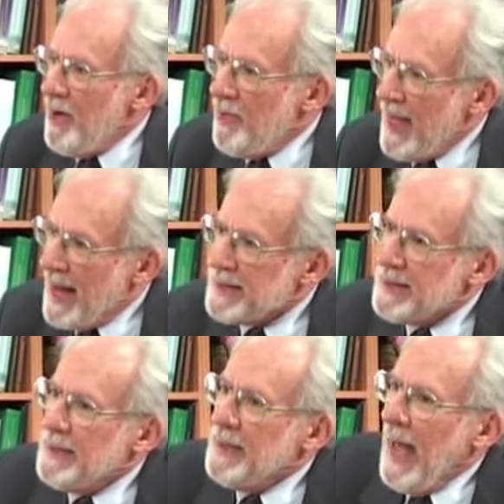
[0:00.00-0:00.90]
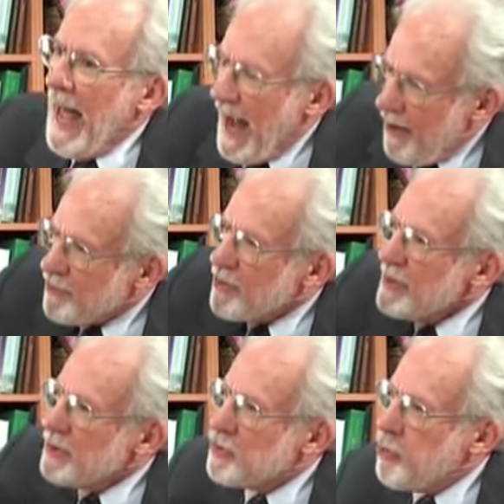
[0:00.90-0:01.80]
that after
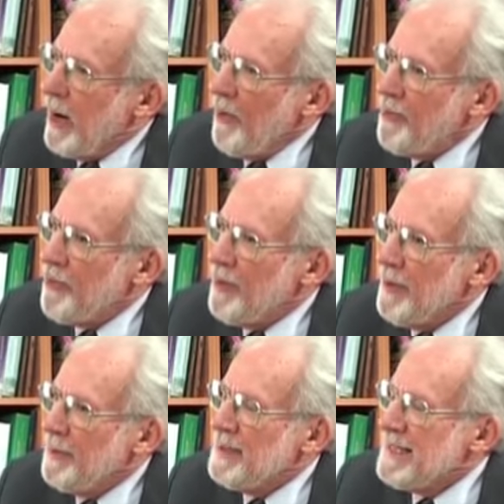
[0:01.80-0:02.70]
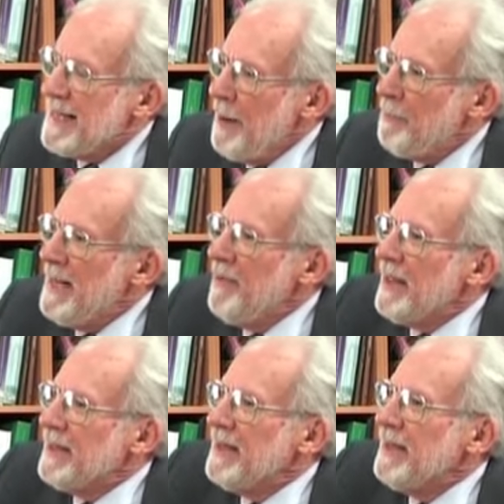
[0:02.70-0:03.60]
the 12th, they believe
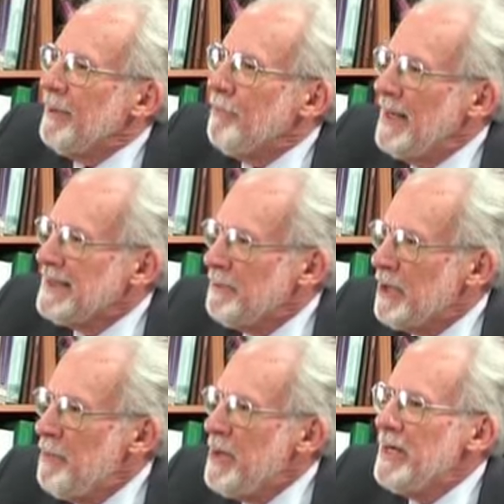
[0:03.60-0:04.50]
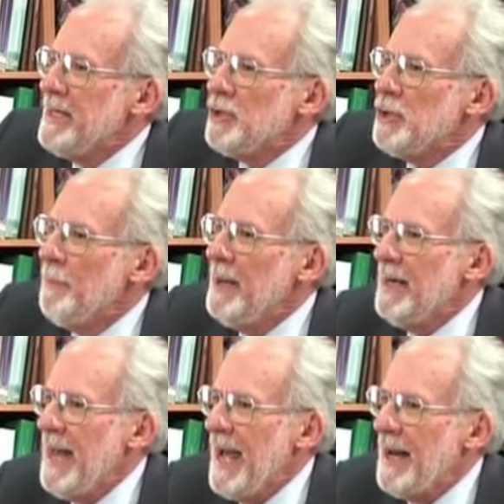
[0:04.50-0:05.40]
that the Muslim community should be
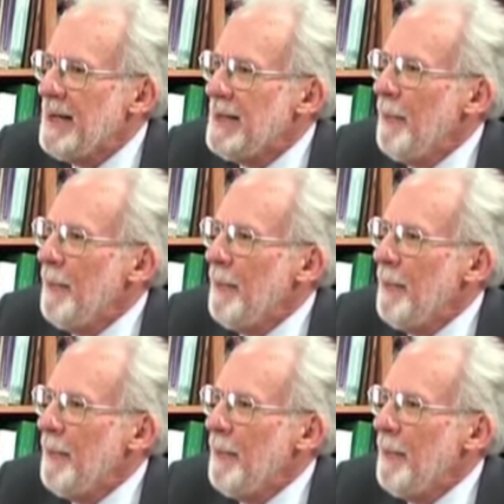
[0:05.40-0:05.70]
led